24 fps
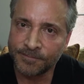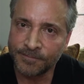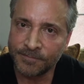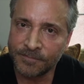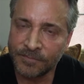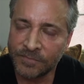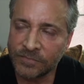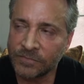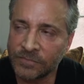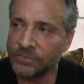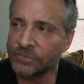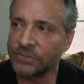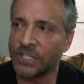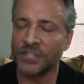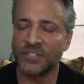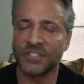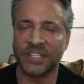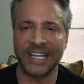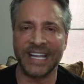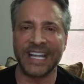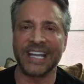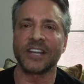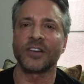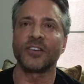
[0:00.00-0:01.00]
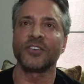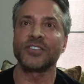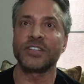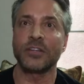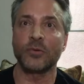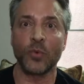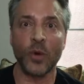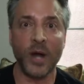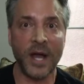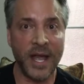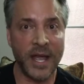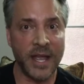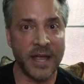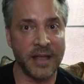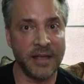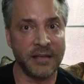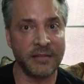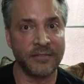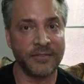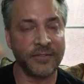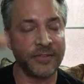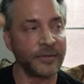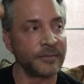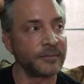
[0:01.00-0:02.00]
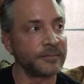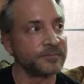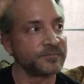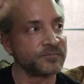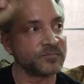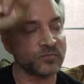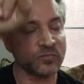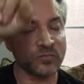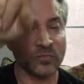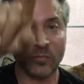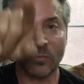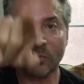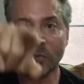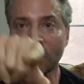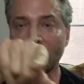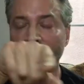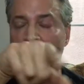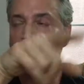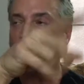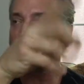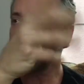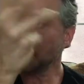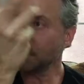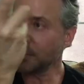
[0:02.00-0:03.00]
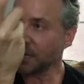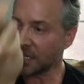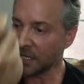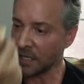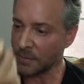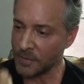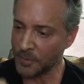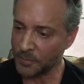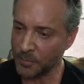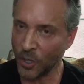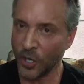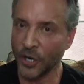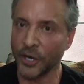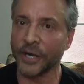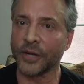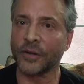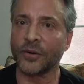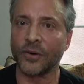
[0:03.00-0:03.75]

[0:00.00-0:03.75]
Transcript: does the energy wave become a particle.